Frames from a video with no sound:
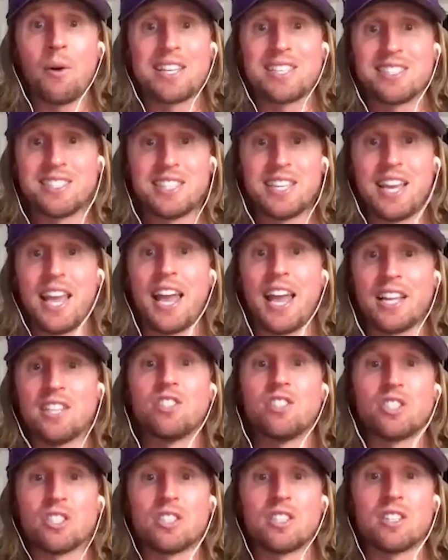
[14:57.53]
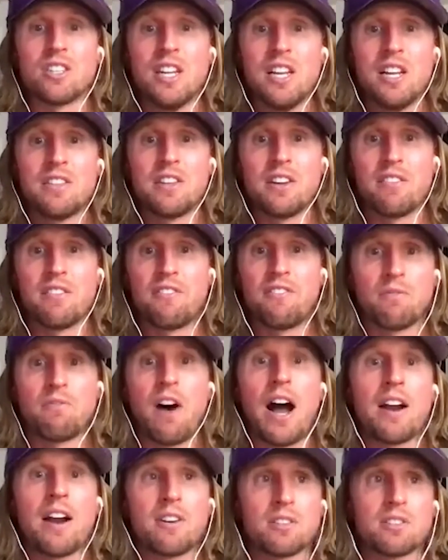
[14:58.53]
as the engine that
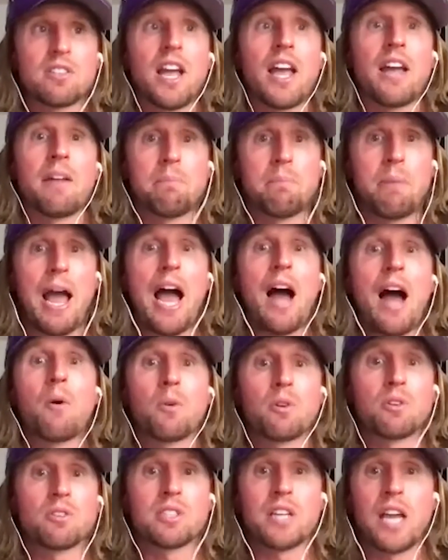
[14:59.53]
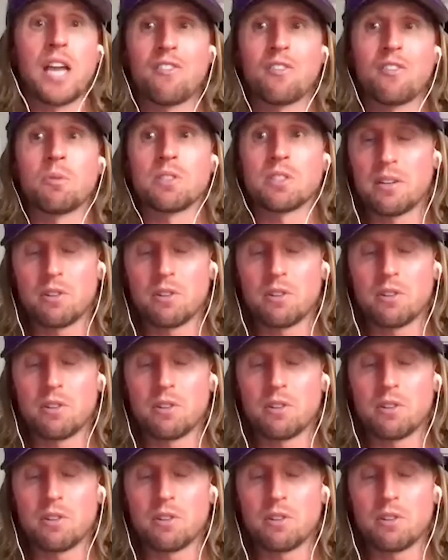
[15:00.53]
fires and powers everyone's